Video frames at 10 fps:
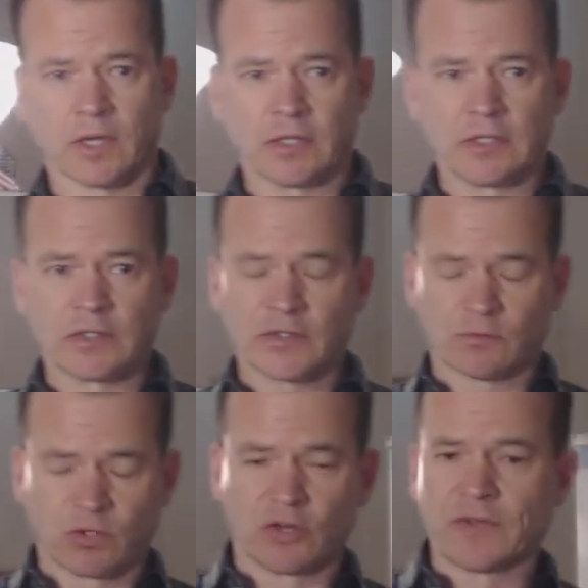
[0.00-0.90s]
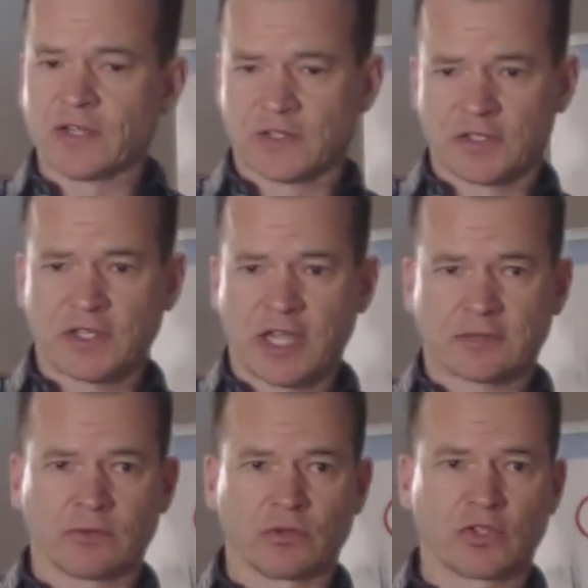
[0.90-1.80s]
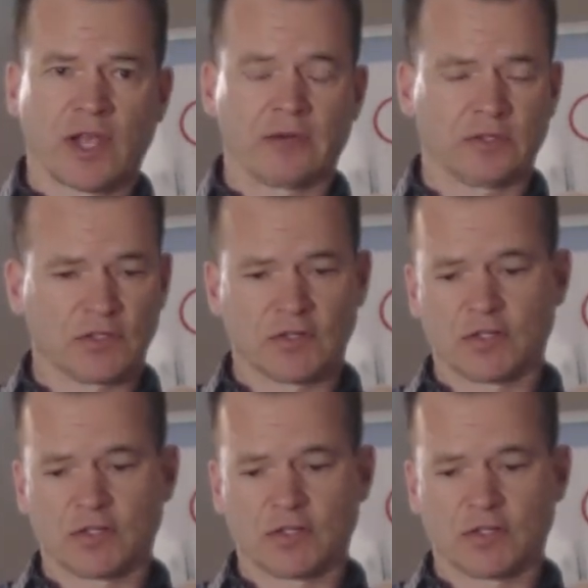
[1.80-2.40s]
is when you're facing this cash flow challenge is